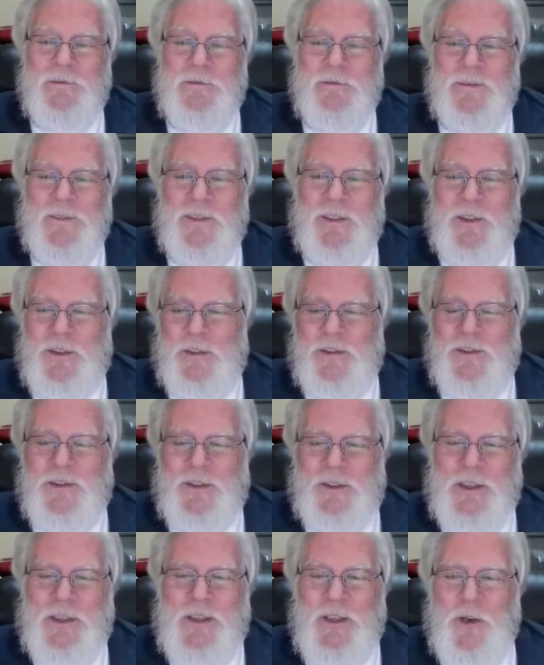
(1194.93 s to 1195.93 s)
the
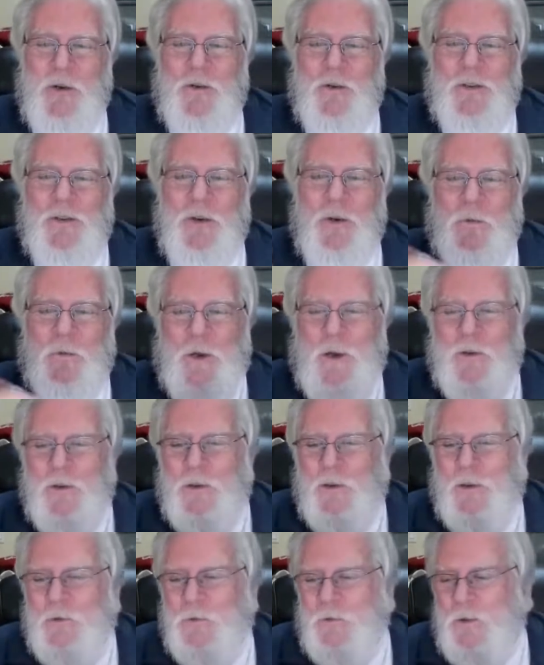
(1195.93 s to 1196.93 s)
CEO and
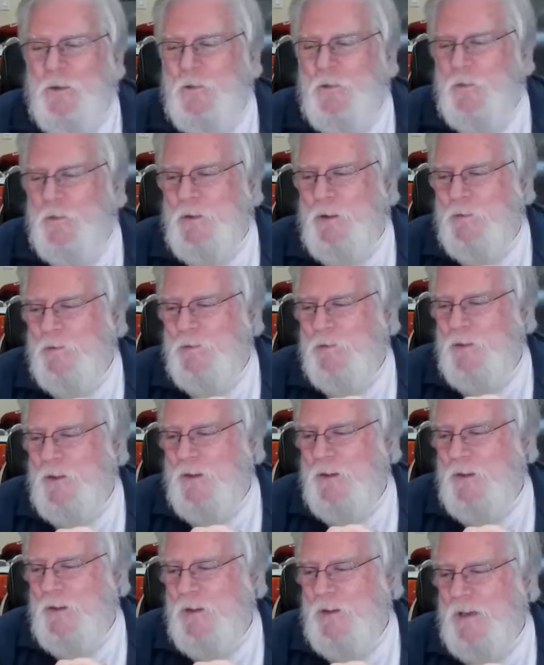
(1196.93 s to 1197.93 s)
co-founder of
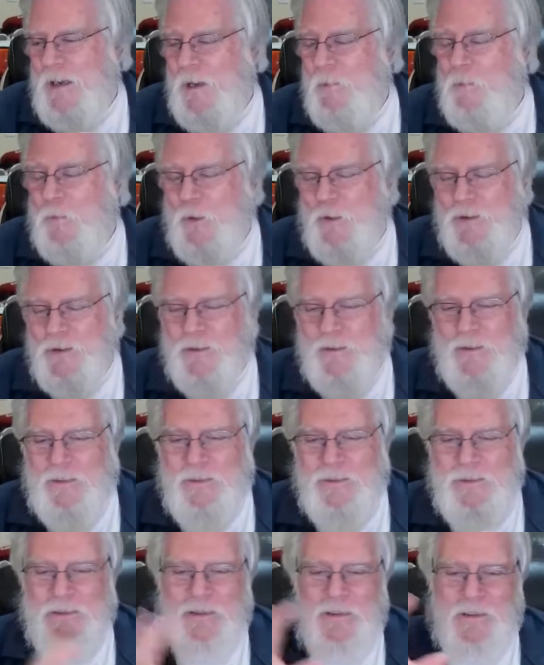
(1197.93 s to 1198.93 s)
Hempworks
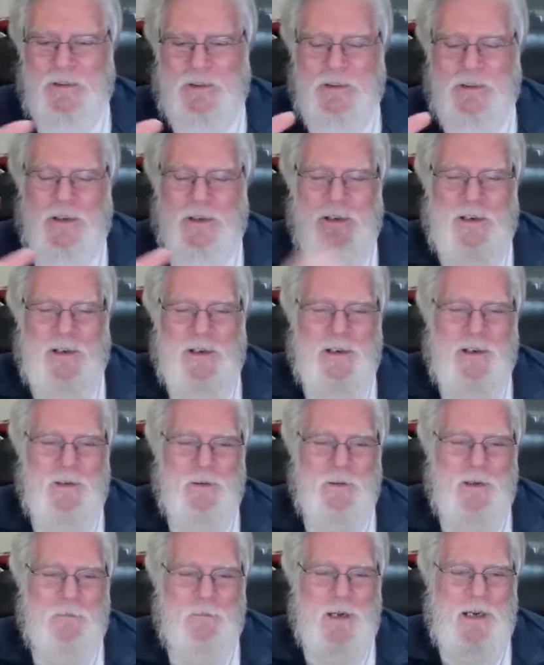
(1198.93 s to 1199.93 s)

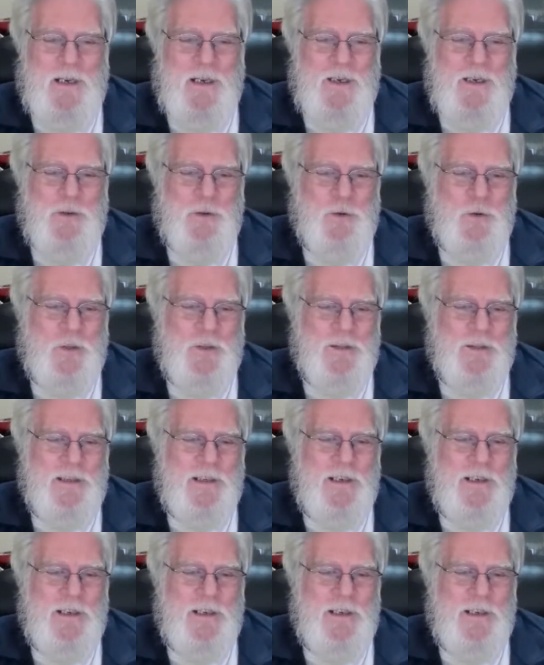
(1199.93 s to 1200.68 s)
and My Daily Choice.